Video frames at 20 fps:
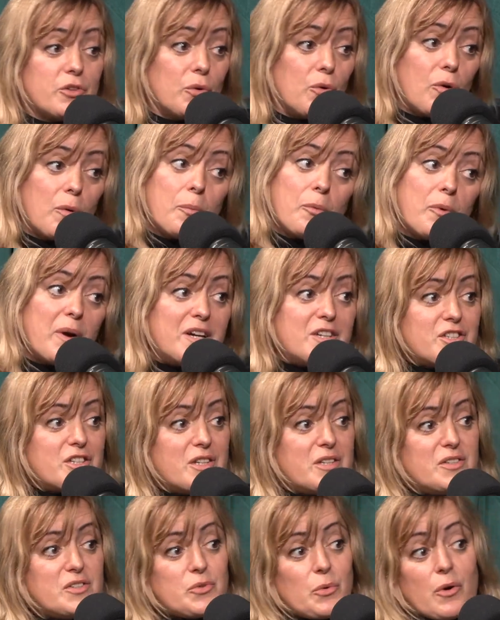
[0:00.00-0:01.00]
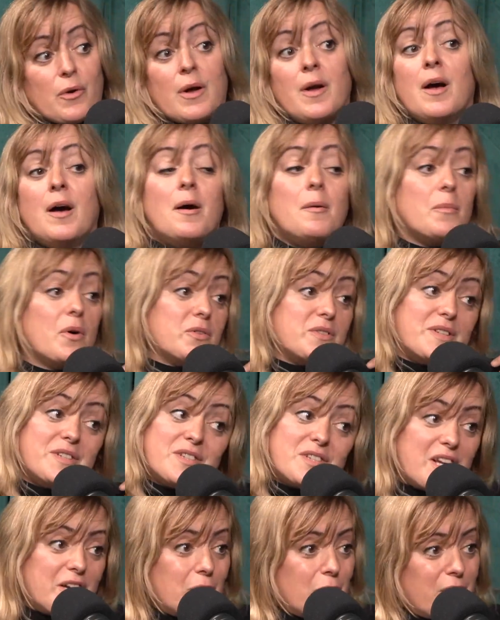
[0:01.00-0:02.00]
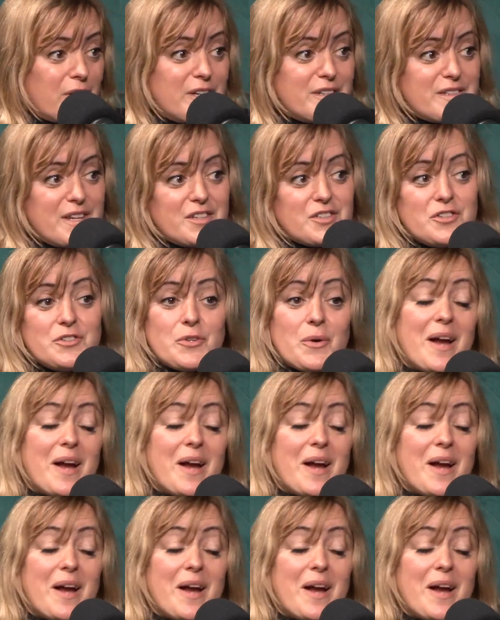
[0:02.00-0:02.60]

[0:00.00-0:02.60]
corporations or multi-state organizations